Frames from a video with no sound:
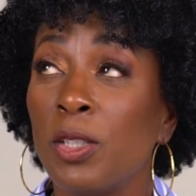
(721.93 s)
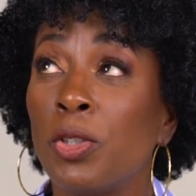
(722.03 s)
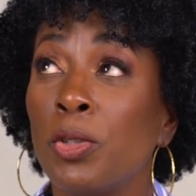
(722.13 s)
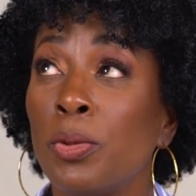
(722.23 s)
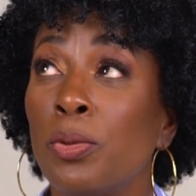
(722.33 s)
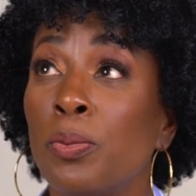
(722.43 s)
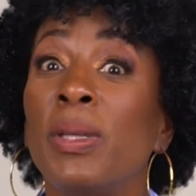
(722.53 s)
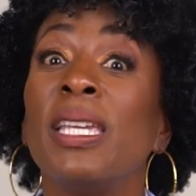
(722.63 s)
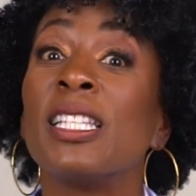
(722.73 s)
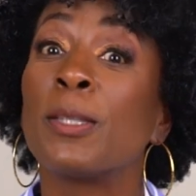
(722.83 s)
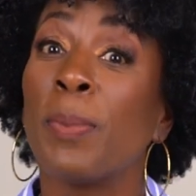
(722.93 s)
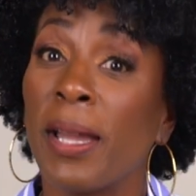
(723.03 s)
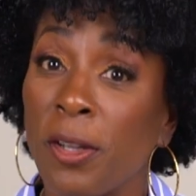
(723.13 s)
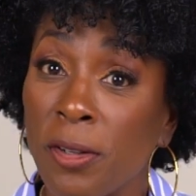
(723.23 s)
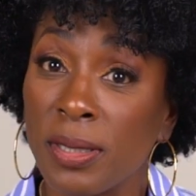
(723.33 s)
to be
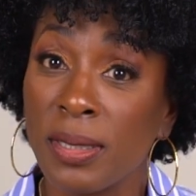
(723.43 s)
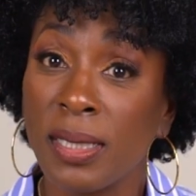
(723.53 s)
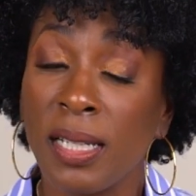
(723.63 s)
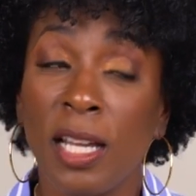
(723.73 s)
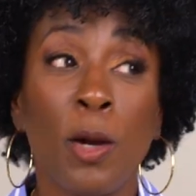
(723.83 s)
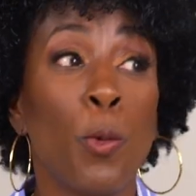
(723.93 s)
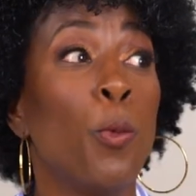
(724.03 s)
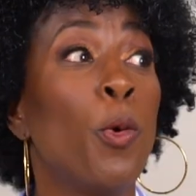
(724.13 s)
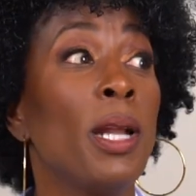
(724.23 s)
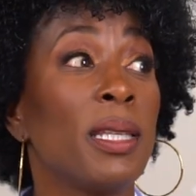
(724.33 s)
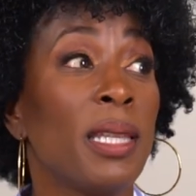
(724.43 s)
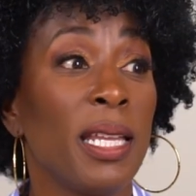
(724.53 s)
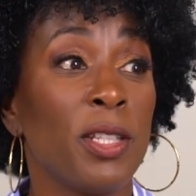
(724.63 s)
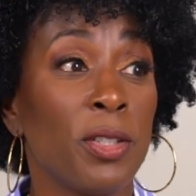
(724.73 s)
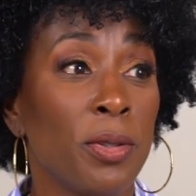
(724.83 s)
inspired. What did
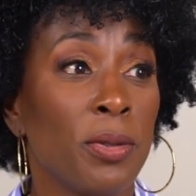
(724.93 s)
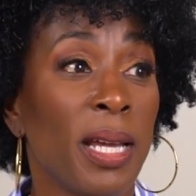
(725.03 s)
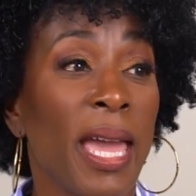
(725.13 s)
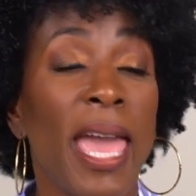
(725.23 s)
they do?